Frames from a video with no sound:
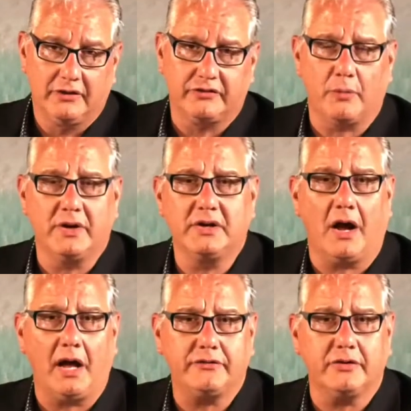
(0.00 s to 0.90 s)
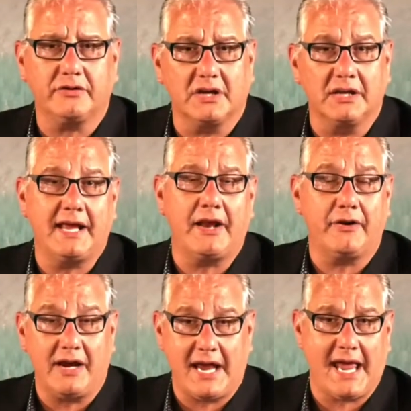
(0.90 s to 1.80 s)
So when God took the
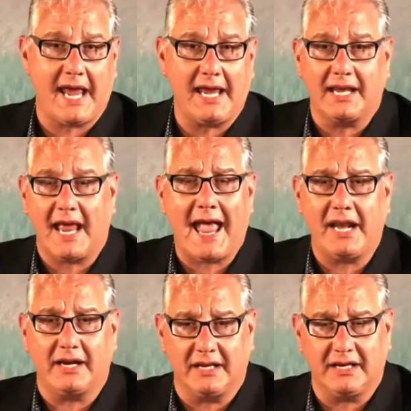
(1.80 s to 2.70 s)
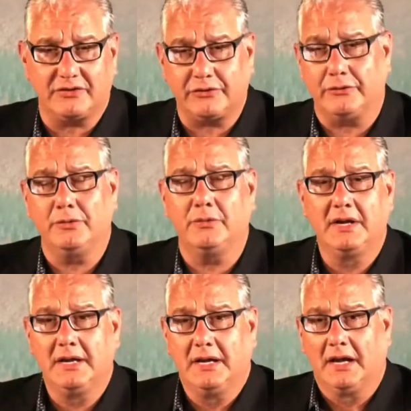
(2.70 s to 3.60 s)
letter Hey and added it to
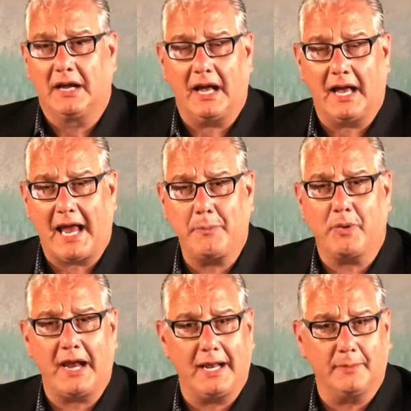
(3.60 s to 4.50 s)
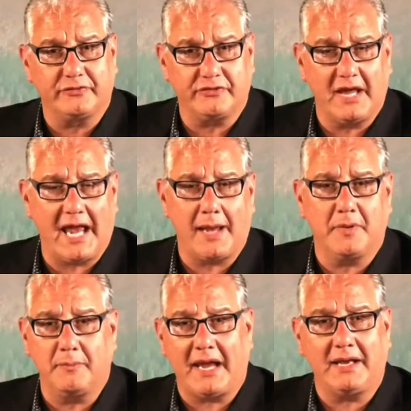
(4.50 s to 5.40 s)
Abraham's
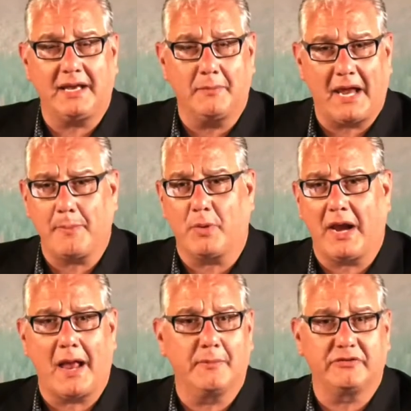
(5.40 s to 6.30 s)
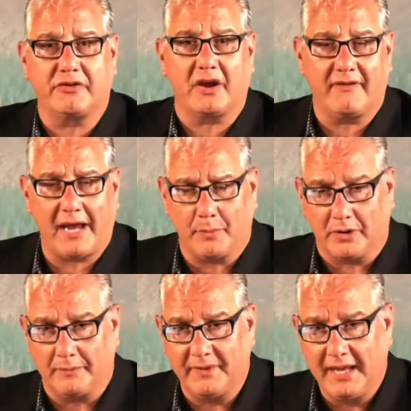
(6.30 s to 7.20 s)
name and made him Abraham instead of
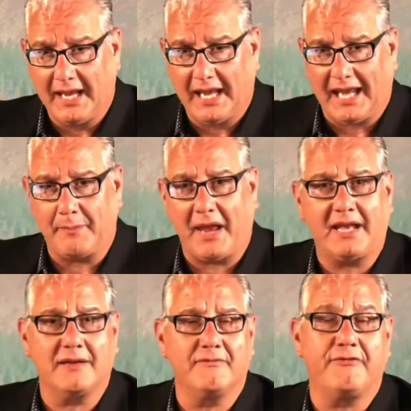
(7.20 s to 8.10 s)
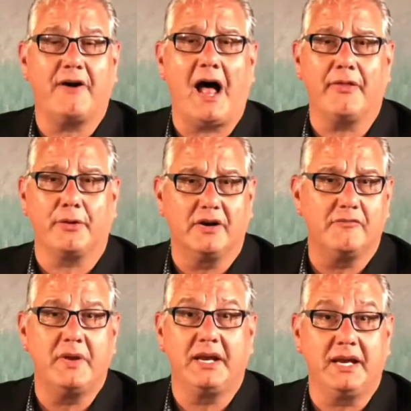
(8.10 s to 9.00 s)
Abram, He made him father
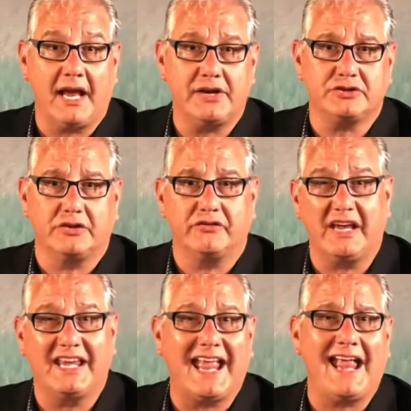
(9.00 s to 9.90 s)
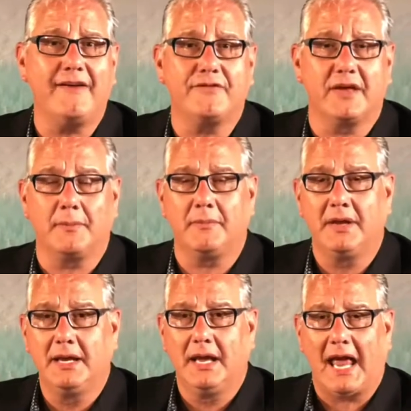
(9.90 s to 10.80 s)
of many nations. He gave them
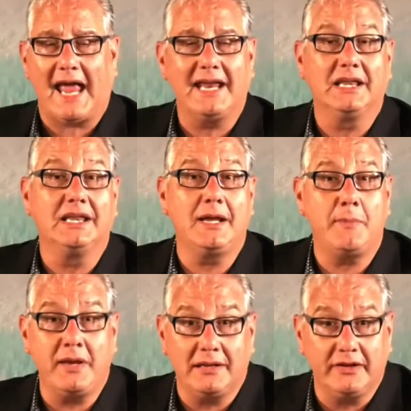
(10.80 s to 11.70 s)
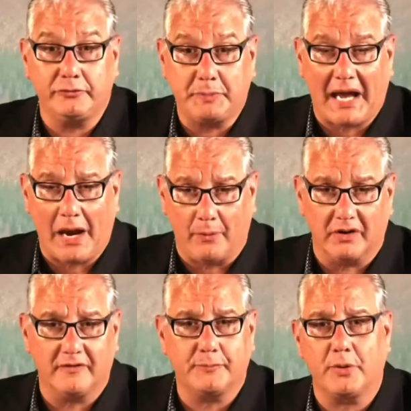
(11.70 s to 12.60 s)
a limitless
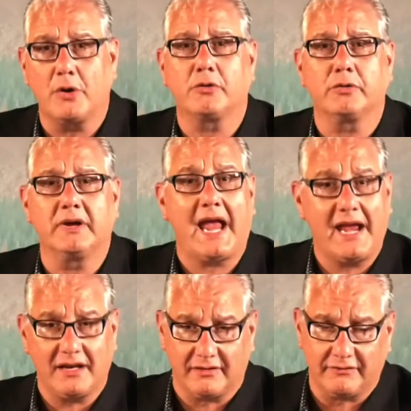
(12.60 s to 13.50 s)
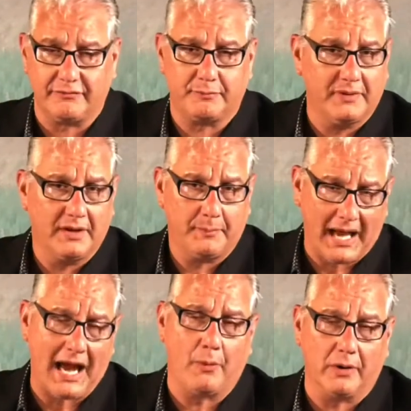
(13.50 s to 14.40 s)
power of procreative
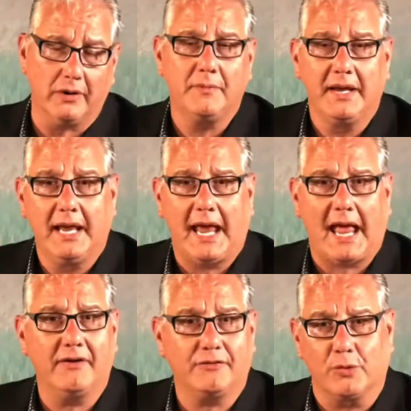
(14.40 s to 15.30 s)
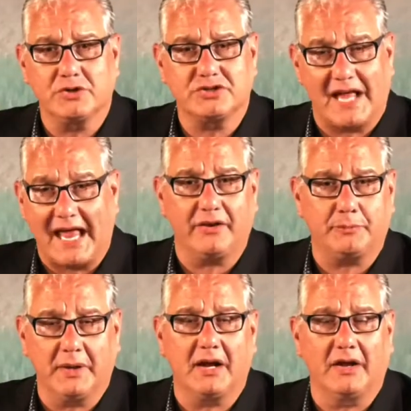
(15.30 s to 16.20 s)
power. And of course, that is
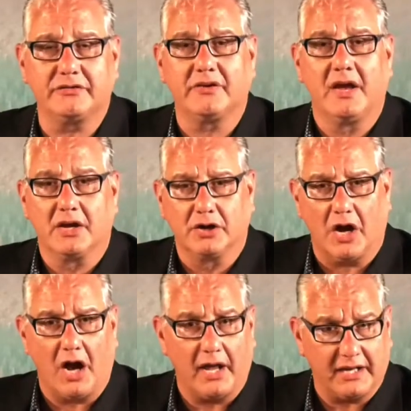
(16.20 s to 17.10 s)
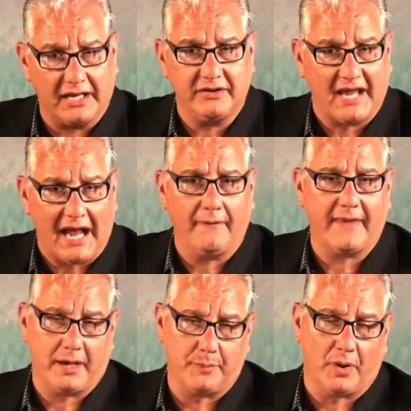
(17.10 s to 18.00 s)
because God endowed
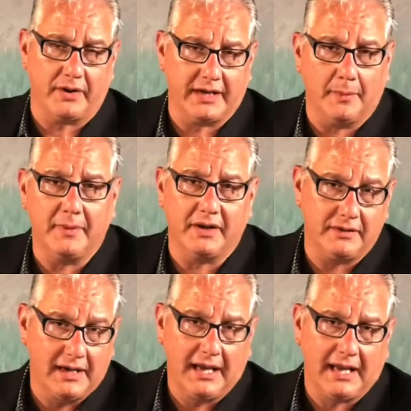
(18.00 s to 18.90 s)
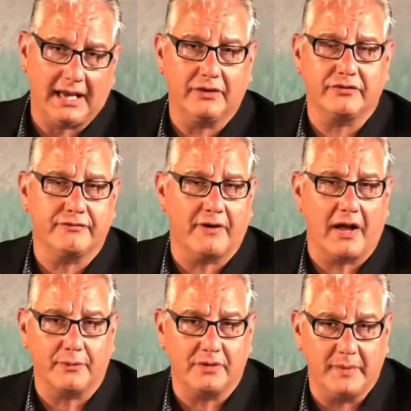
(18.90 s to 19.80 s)
that upon him, and he is the
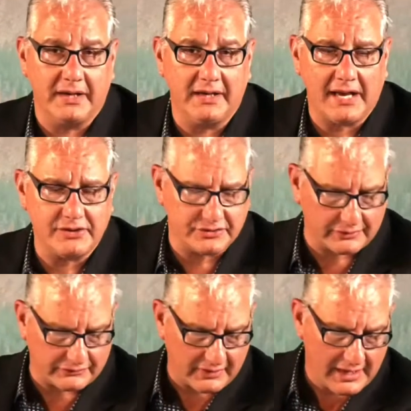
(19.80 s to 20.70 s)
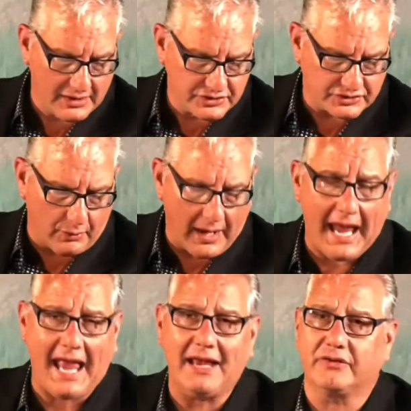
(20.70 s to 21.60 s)
father of many nations. So
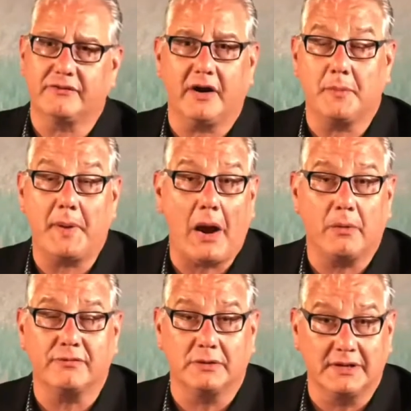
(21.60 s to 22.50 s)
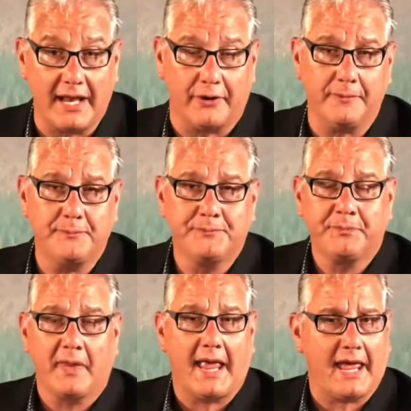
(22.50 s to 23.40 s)
Hey is a very powerful letter,
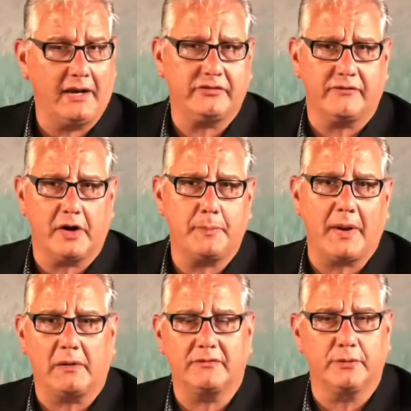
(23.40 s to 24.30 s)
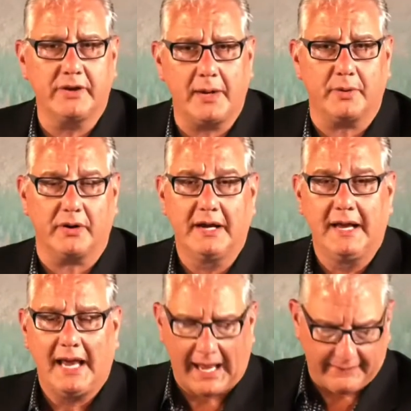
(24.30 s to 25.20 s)
and it's a very powerful number.
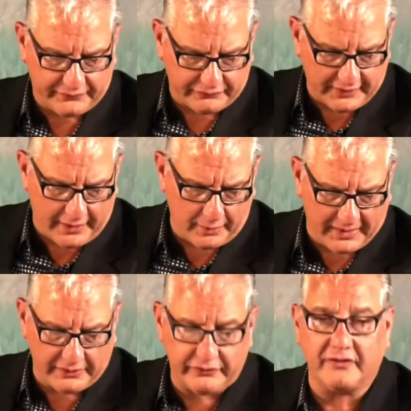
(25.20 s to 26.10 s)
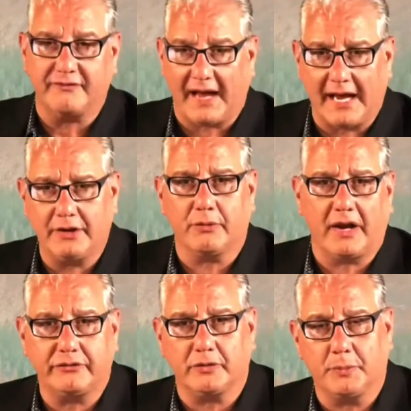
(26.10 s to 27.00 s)
And this letter means divine
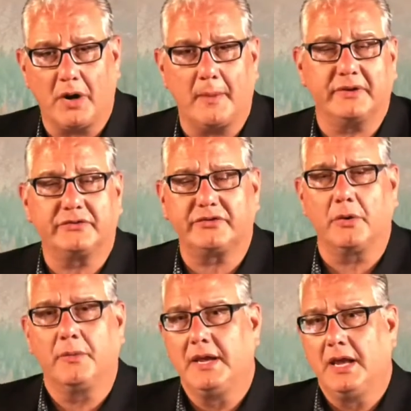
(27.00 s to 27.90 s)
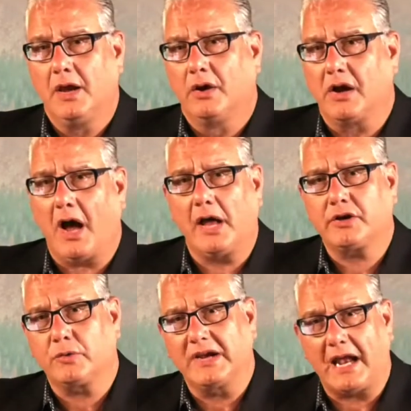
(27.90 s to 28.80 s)
grace or promise. So
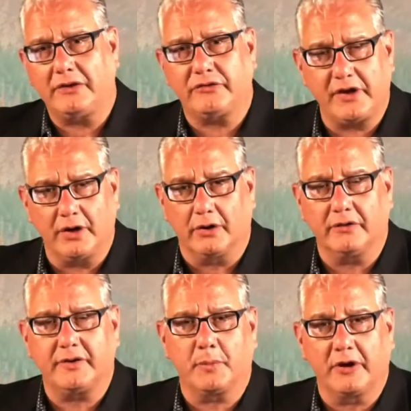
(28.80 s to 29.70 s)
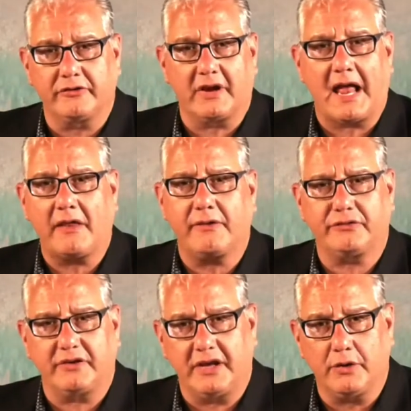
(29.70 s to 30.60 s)
God creates the earth. He brings it out of the
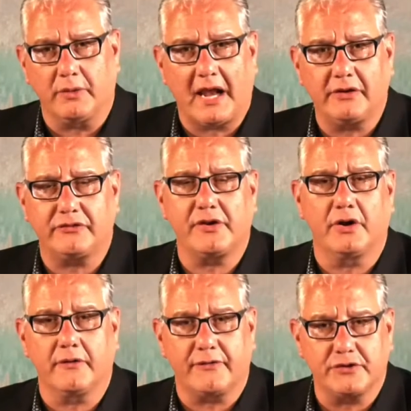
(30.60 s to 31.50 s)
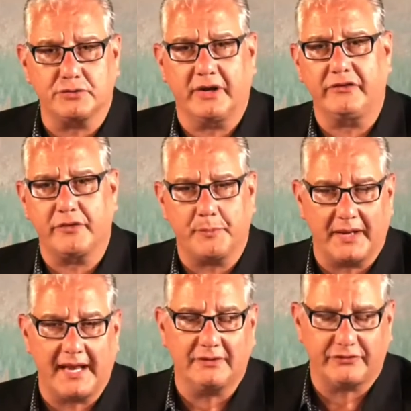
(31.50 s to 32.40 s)
sea, creates the earth, the trees, the
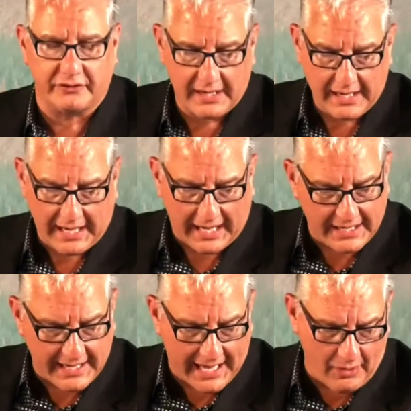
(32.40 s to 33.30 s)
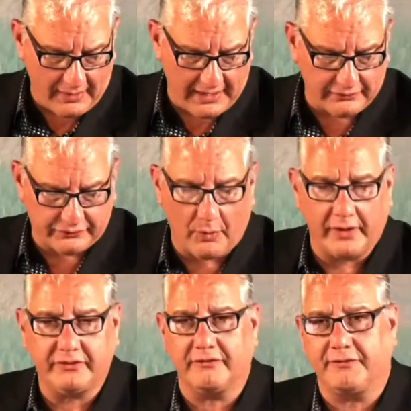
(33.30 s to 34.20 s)
plants, and now He is
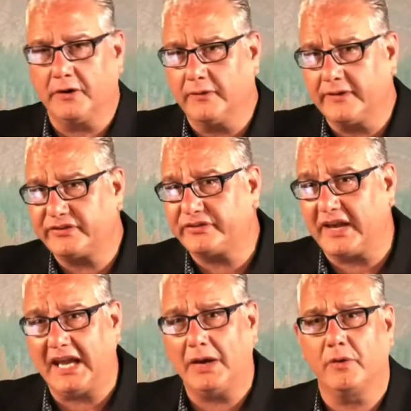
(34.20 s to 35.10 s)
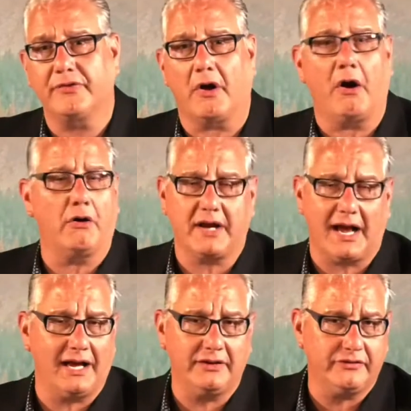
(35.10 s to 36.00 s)
going to fill the sea with all
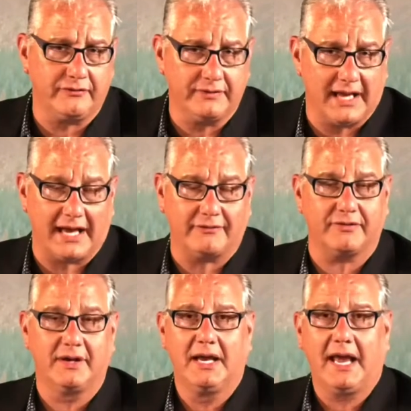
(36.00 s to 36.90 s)
kinds of life.